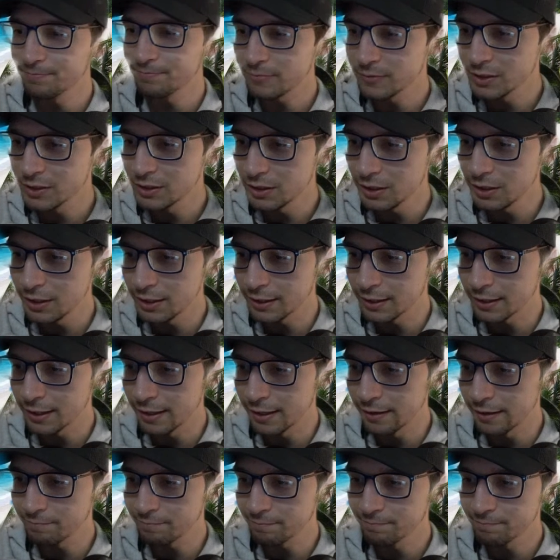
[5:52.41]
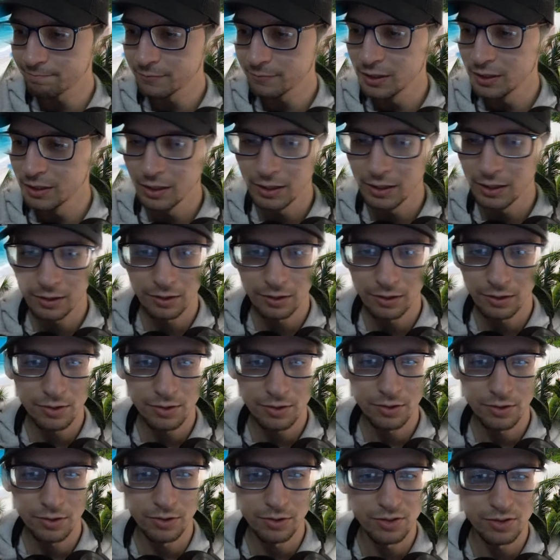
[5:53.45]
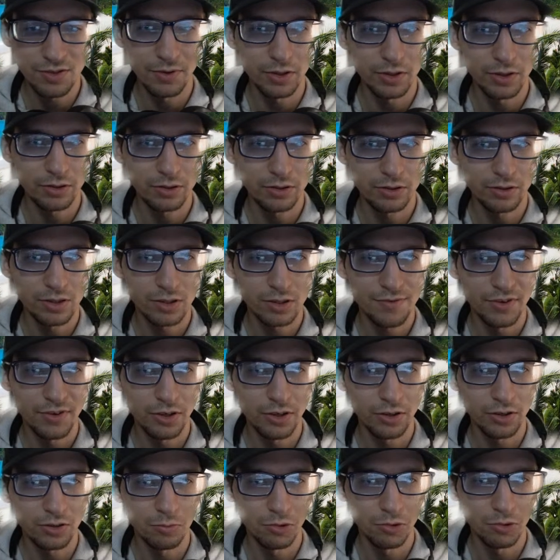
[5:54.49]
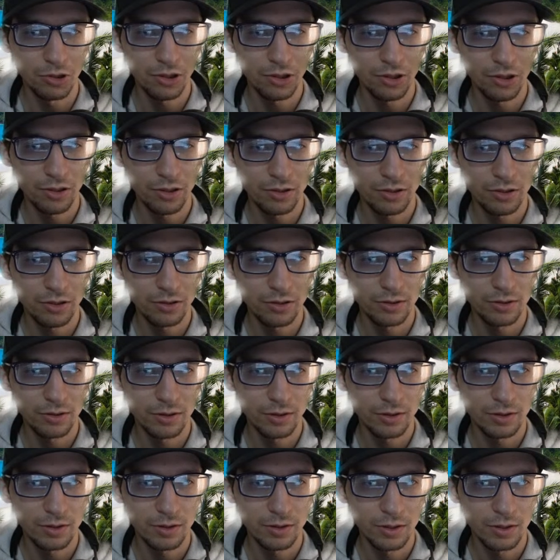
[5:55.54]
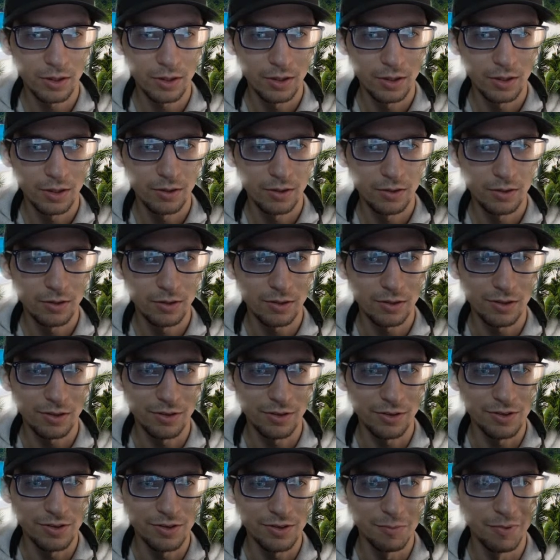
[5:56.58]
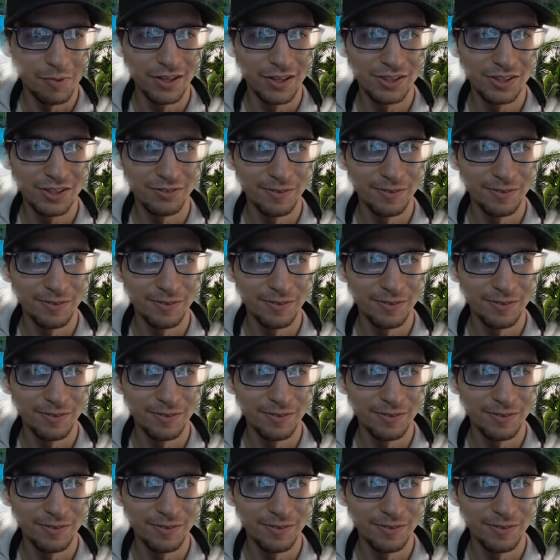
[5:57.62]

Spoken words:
I like that. I can also do spherical blur. Oh, there's a bunch of them.